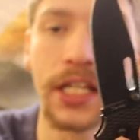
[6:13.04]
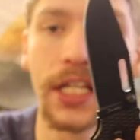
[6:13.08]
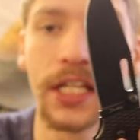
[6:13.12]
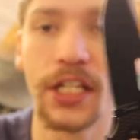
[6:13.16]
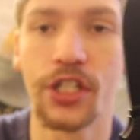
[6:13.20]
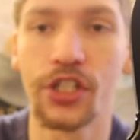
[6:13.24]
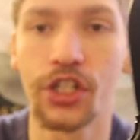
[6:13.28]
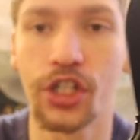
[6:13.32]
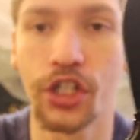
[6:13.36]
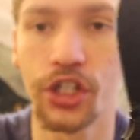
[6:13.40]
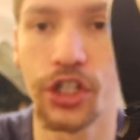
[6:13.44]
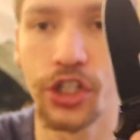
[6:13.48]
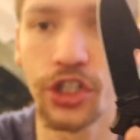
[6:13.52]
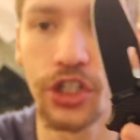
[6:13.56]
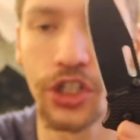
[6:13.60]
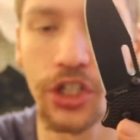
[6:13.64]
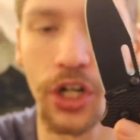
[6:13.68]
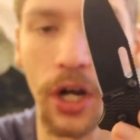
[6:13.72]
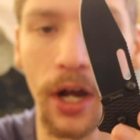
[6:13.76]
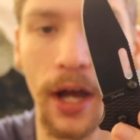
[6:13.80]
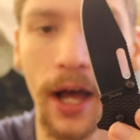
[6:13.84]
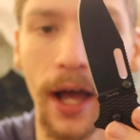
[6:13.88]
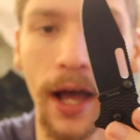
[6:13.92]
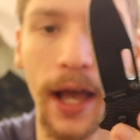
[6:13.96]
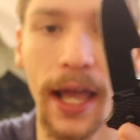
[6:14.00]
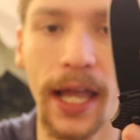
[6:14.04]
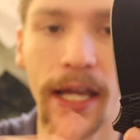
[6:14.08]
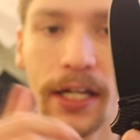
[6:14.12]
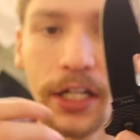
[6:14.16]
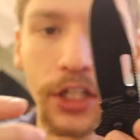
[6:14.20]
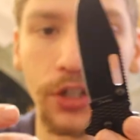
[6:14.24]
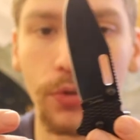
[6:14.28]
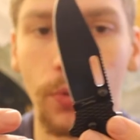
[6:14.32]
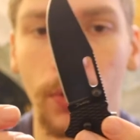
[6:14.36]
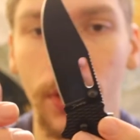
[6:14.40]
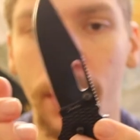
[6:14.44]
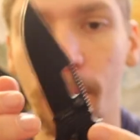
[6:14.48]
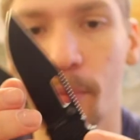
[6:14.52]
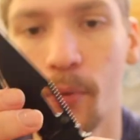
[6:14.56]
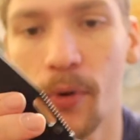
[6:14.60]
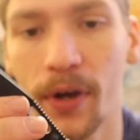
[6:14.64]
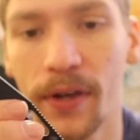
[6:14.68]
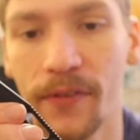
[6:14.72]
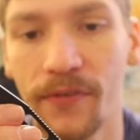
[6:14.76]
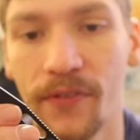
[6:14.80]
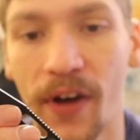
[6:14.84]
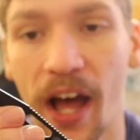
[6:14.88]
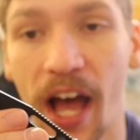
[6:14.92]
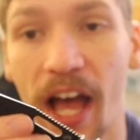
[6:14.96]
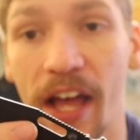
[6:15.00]
these uh,
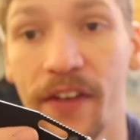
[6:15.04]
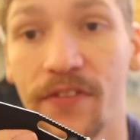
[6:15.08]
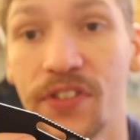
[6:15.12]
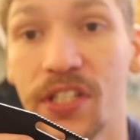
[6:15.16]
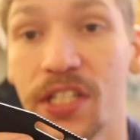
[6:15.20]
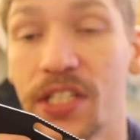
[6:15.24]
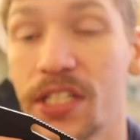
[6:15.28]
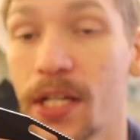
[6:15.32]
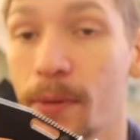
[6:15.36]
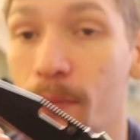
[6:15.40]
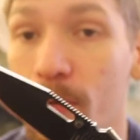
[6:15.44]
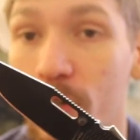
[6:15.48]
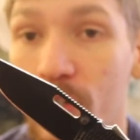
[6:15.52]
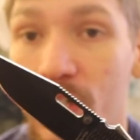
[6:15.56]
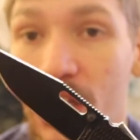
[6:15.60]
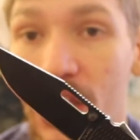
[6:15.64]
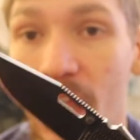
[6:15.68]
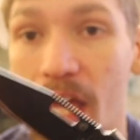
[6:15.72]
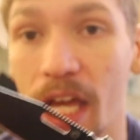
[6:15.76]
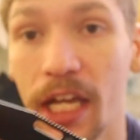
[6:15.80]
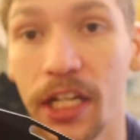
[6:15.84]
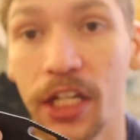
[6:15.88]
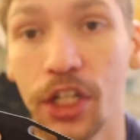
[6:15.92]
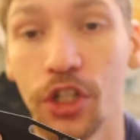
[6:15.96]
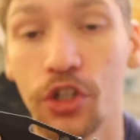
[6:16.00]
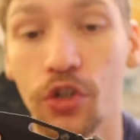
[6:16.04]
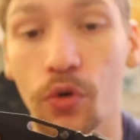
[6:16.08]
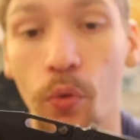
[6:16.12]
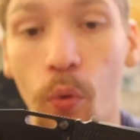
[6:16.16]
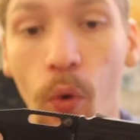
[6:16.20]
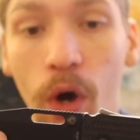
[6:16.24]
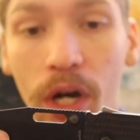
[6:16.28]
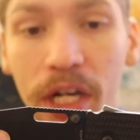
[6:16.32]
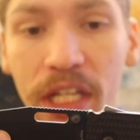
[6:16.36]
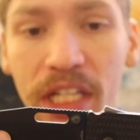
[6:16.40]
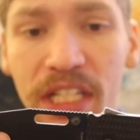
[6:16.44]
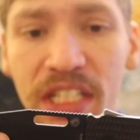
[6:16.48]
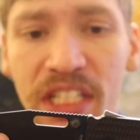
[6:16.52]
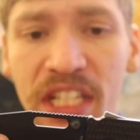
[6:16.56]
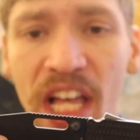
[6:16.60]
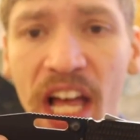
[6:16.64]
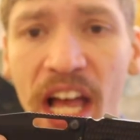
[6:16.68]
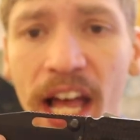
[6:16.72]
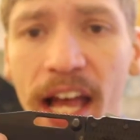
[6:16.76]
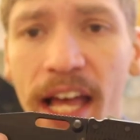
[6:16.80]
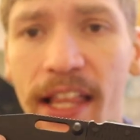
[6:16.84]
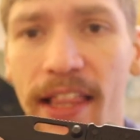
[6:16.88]
80-20.5s, similar to the 80-20s,